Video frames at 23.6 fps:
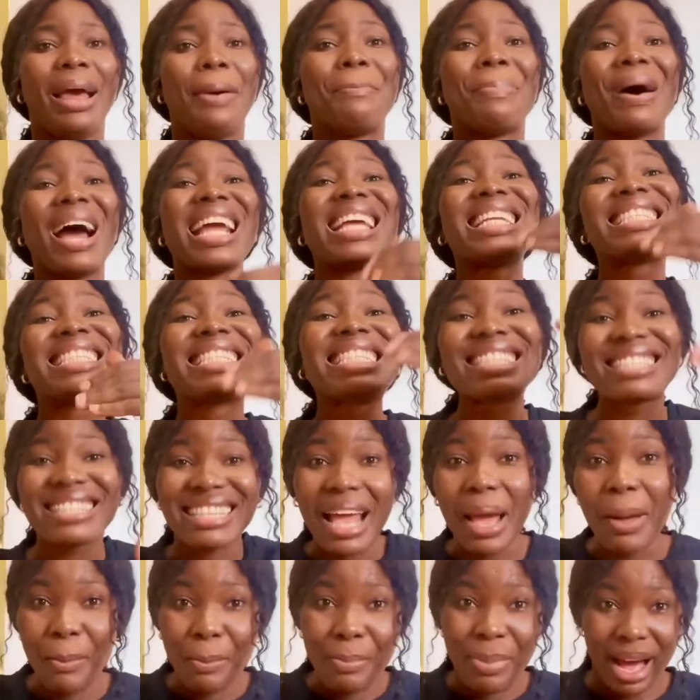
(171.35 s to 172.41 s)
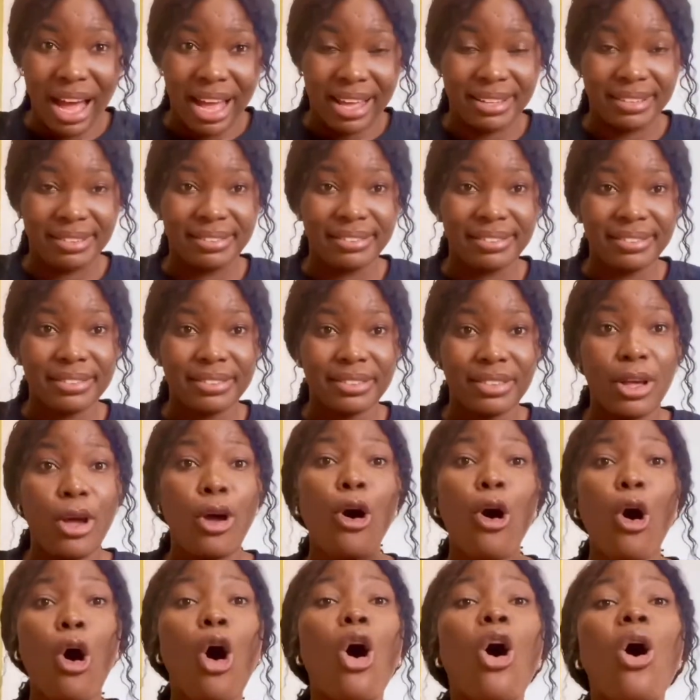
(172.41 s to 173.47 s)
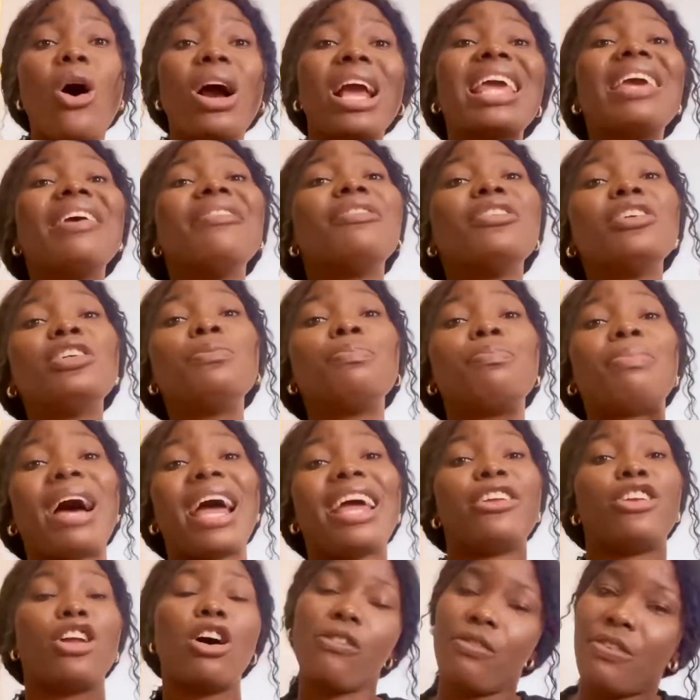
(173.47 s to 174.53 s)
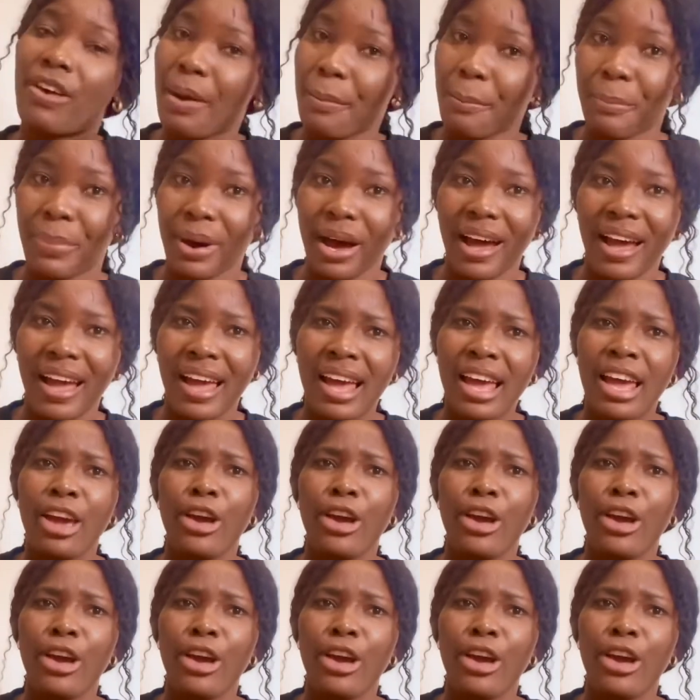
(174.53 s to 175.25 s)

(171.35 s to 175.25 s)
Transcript: by December or even by November